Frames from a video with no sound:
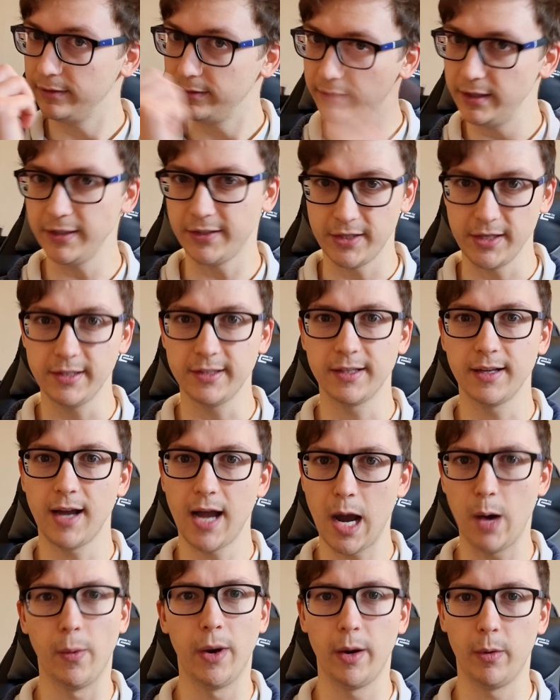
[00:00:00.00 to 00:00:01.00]
This is
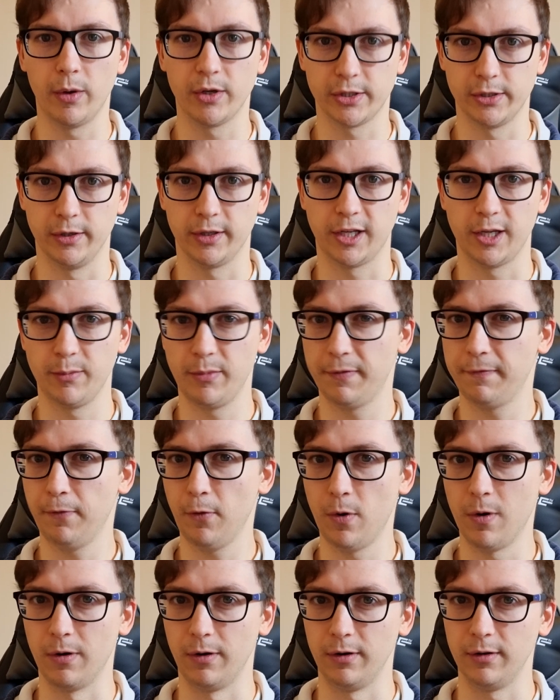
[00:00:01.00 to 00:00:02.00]
how I was looking
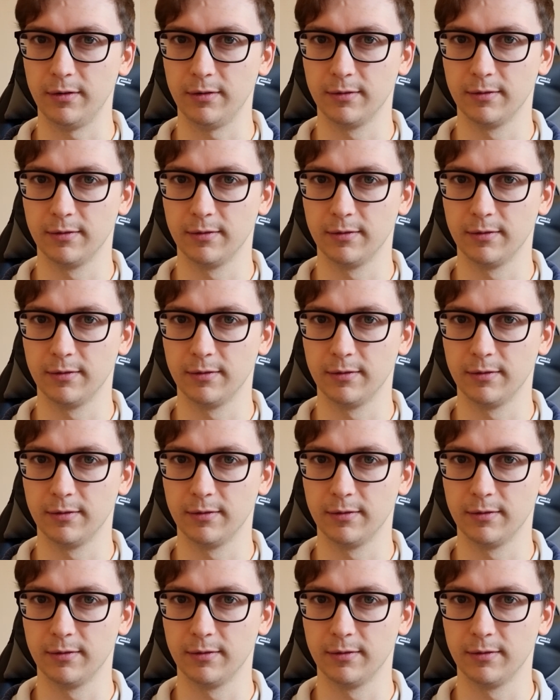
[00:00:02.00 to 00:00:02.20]
before.